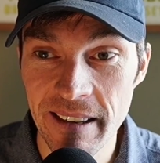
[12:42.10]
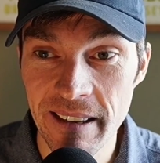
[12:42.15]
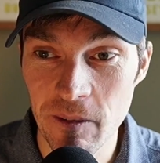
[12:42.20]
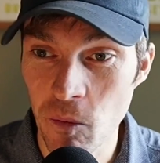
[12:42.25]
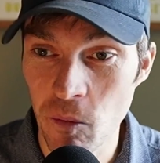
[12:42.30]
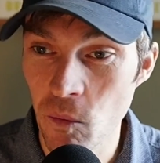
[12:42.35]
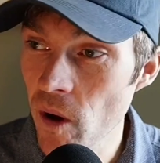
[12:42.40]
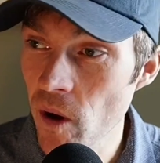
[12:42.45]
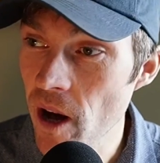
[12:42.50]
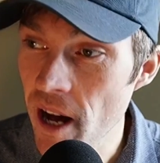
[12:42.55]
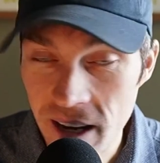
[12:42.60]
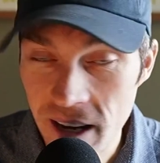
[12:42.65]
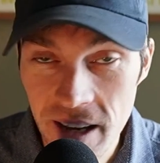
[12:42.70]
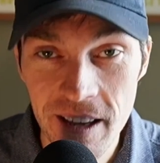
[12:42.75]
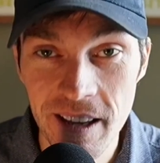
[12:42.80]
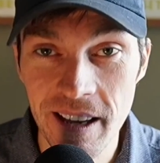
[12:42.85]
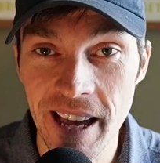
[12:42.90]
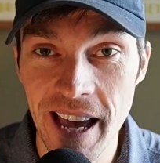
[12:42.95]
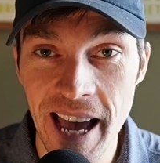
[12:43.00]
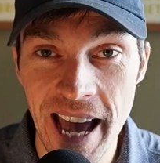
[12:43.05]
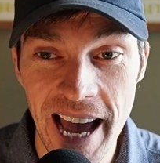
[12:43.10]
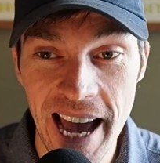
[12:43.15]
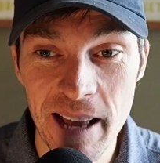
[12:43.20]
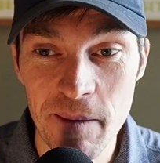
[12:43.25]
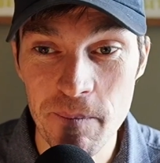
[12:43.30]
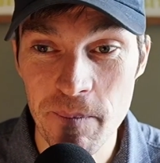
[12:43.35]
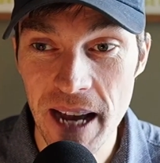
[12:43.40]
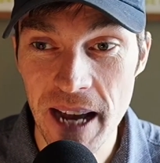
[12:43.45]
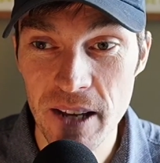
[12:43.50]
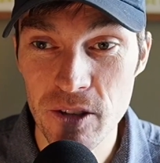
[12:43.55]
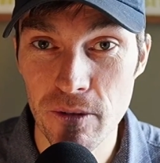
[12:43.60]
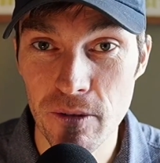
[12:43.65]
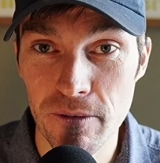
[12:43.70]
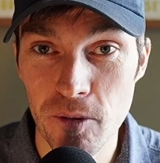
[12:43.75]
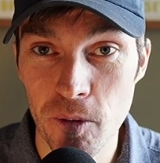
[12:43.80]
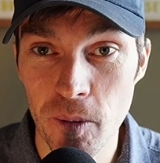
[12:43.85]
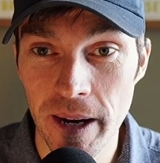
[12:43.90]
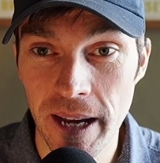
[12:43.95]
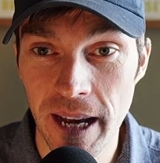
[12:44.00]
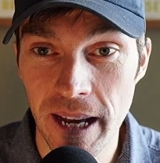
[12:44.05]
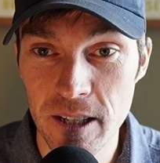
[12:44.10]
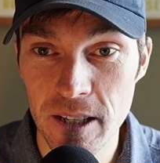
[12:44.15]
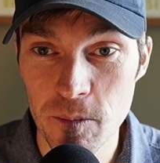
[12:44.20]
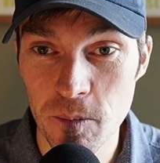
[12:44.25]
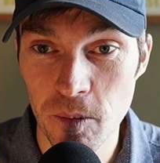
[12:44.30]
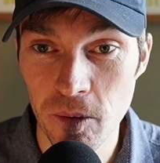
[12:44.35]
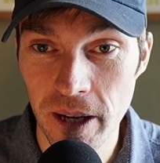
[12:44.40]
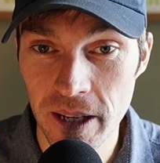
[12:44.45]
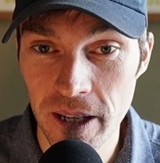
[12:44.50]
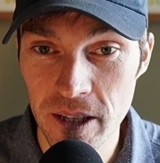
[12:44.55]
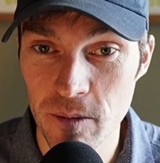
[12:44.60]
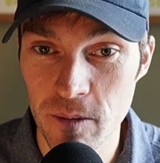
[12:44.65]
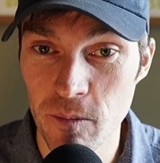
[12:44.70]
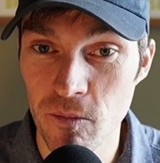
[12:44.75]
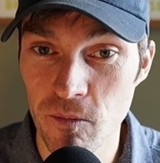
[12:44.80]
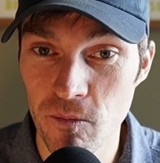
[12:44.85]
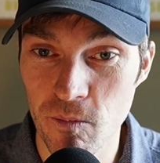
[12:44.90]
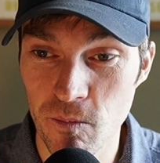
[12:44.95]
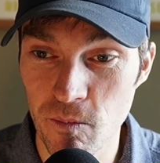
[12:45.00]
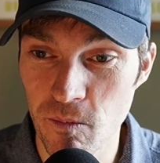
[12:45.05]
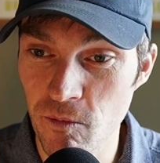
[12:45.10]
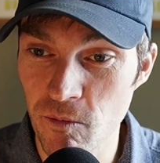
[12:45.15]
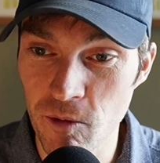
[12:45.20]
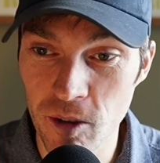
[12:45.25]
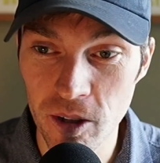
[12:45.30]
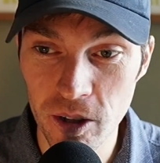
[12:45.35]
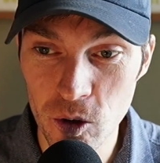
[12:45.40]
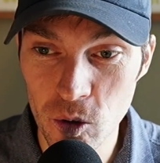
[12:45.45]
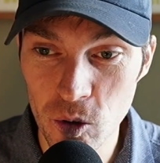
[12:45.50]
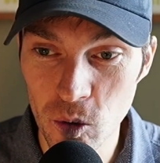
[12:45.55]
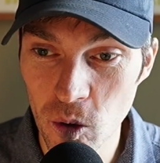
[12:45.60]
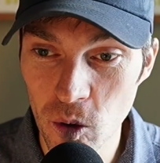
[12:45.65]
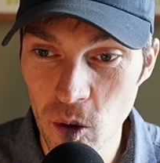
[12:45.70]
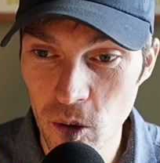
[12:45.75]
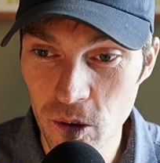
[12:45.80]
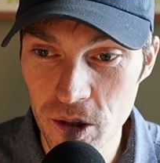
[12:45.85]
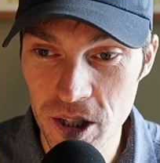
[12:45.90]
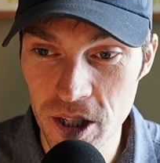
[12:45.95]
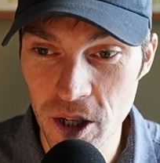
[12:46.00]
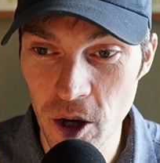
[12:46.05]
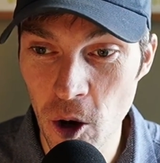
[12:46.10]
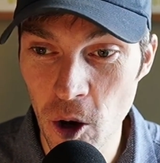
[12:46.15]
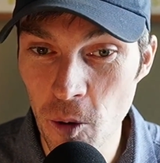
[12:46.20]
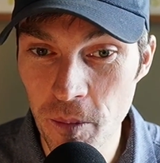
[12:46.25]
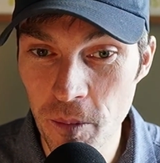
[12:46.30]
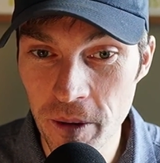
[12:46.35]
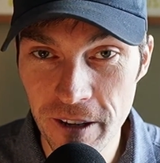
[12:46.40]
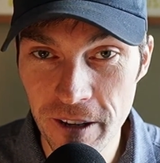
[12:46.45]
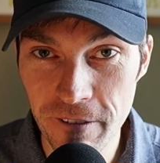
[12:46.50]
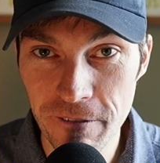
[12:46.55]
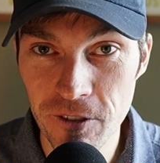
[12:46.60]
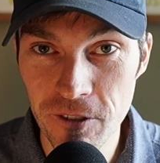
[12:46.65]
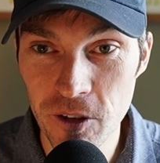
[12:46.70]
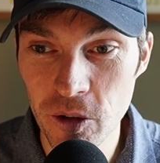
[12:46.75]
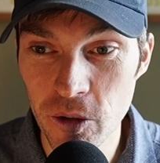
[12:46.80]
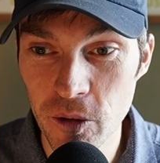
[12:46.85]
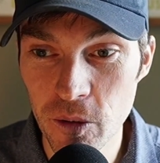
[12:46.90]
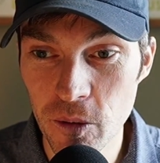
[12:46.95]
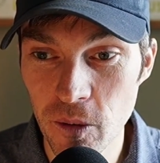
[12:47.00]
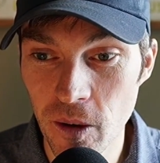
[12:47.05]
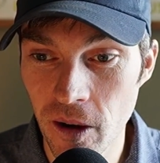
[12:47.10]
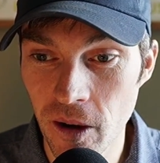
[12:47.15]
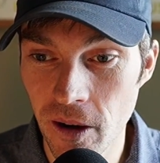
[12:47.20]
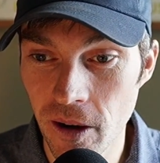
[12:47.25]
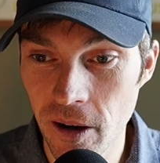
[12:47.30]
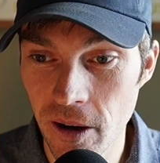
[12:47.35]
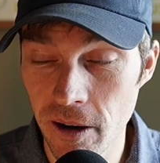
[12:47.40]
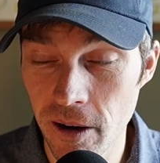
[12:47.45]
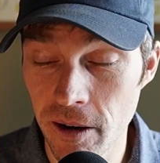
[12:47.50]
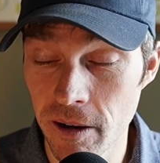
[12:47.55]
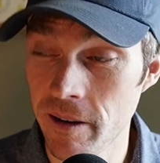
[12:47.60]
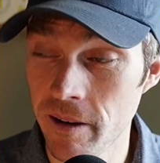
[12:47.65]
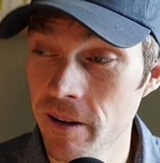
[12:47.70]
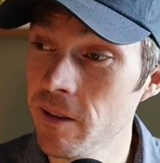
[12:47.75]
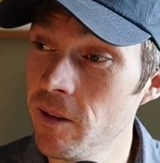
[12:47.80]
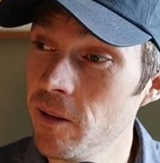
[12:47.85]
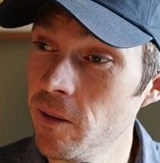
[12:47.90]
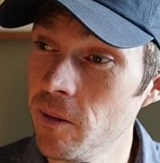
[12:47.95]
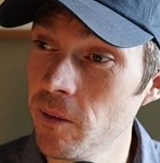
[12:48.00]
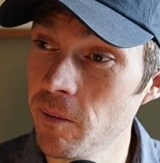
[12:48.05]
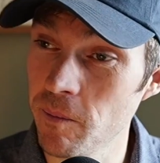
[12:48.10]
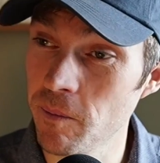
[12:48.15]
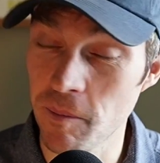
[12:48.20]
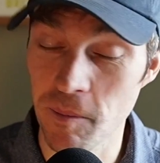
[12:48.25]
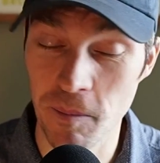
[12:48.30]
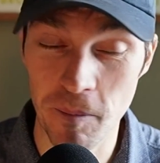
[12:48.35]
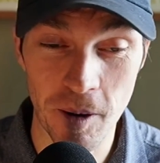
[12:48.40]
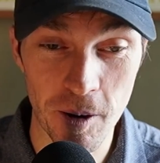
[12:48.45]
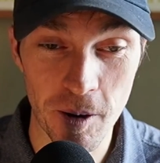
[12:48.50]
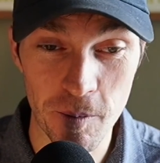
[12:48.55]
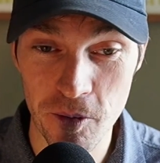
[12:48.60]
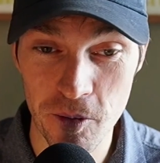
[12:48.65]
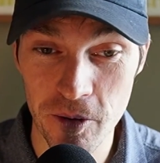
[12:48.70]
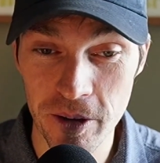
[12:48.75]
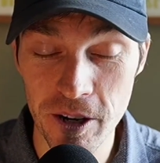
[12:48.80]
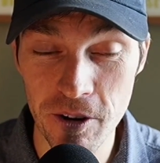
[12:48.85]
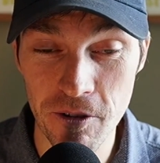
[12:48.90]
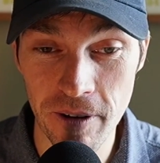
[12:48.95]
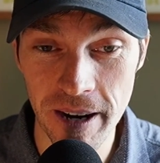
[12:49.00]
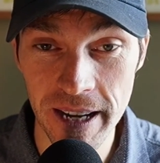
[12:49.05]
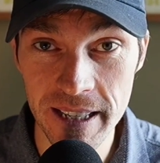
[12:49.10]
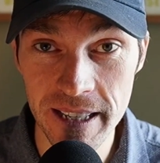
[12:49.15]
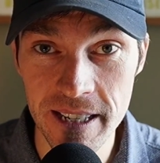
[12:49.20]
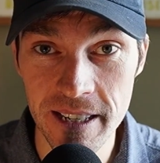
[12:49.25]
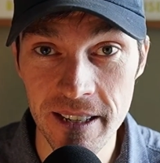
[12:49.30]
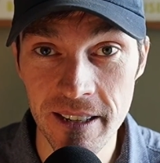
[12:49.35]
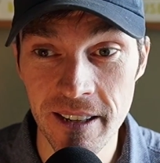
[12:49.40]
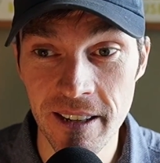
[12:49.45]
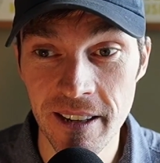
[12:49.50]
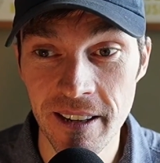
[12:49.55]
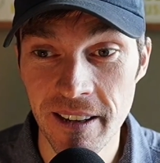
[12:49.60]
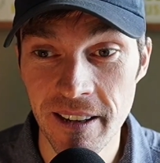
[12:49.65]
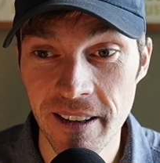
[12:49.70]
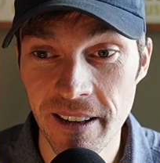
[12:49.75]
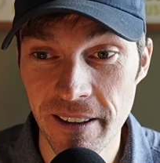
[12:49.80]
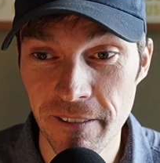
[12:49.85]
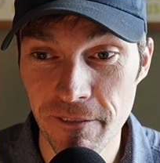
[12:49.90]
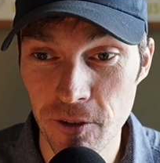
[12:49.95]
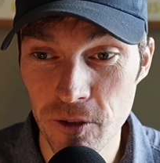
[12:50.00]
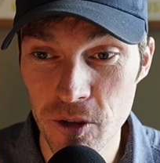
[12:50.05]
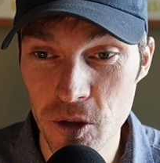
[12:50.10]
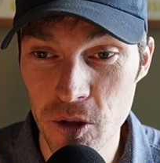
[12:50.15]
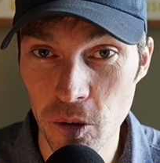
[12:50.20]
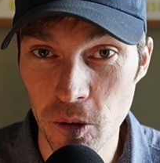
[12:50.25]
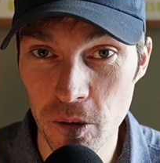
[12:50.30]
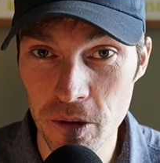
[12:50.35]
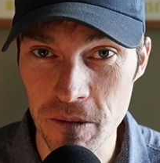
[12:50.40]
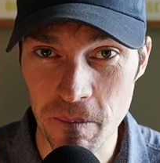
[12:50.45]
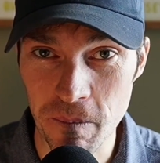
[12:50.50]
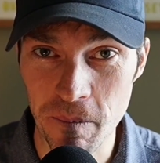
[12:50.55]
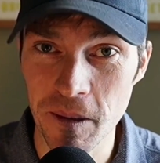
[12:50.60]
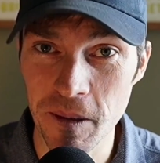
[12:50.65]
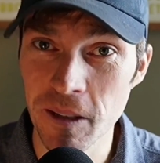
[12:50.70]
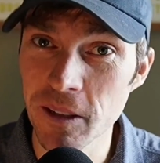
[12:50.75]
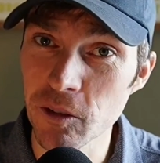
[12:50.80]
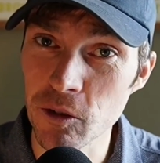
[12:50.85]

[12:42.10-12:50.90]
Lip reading: walk at Bass River when I got to play. Some really cool holes. The opening few are pretty great. First hole is a little